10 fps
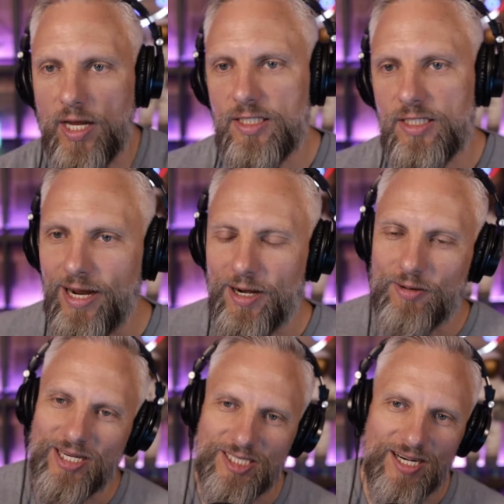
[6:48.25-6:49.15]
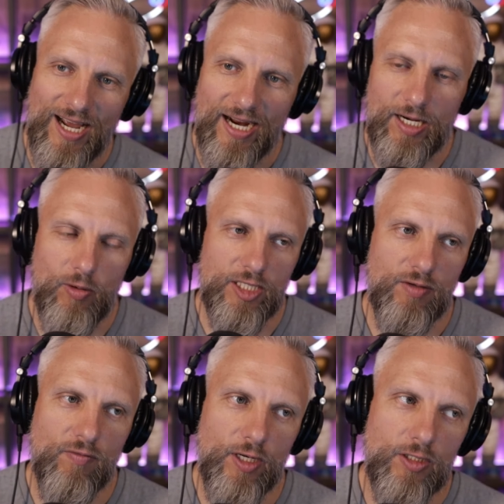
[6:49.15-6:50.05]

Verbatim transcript: So I got a question. I got a question for you.